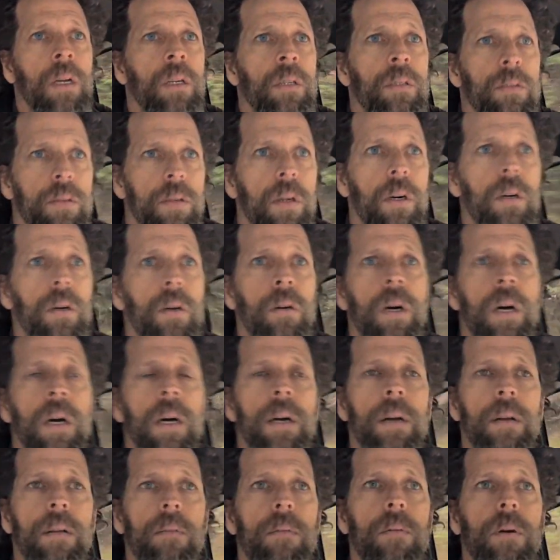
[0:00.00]
So
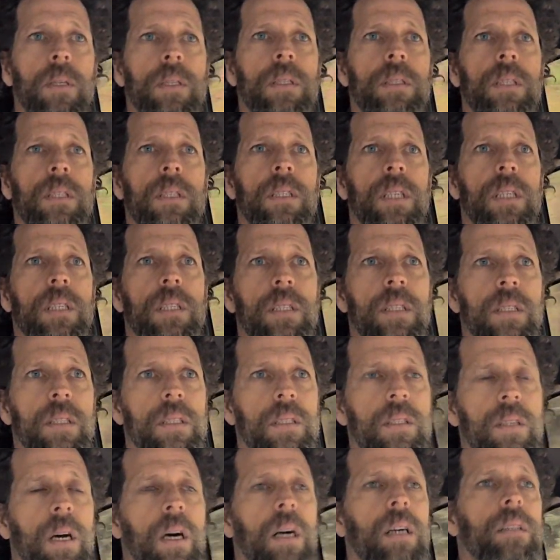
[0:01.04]
what's the gist of
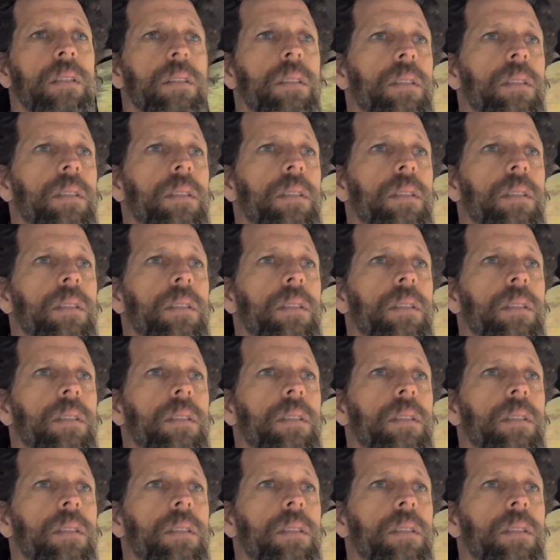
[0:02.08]
this talk?